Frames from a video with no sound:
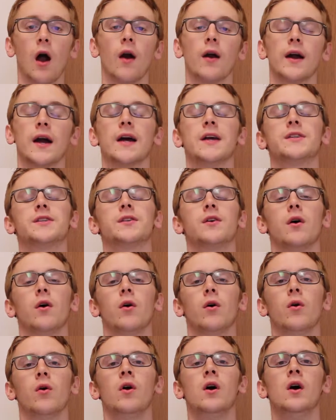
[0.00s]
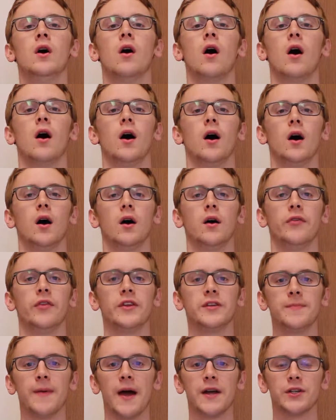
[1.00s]
Alright guys, so
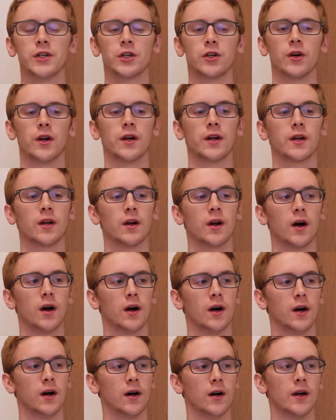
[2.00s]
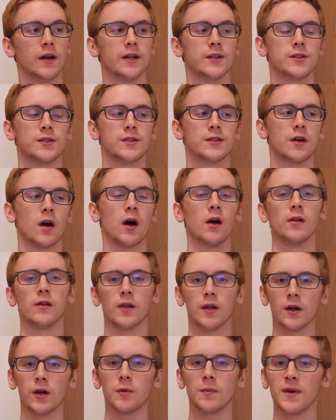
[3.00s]
this magic trick is a
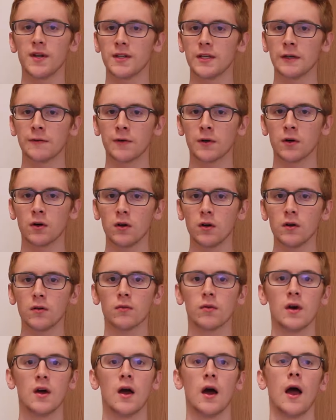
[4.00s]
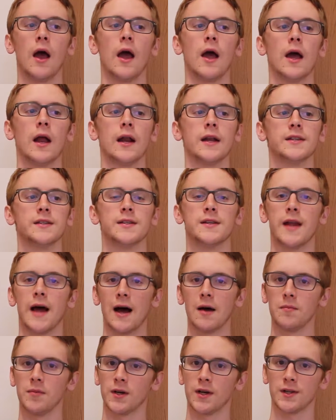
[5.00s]
little bit difficult. And it's
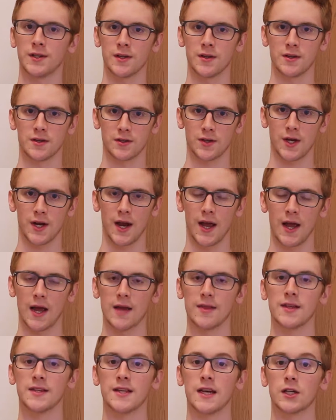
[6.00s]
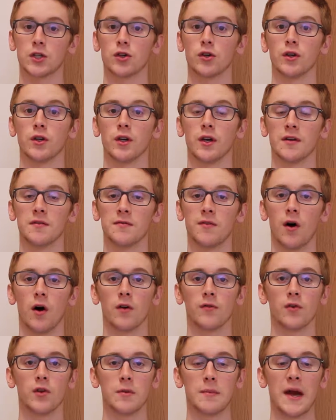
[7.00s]
not because of the sleight of hand that's actually
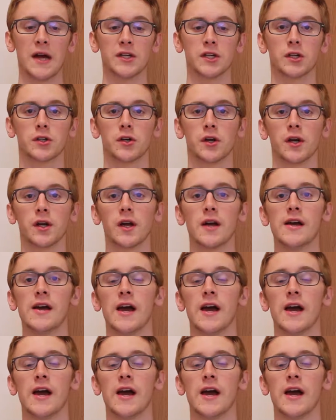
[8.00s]
involved for the magic trick.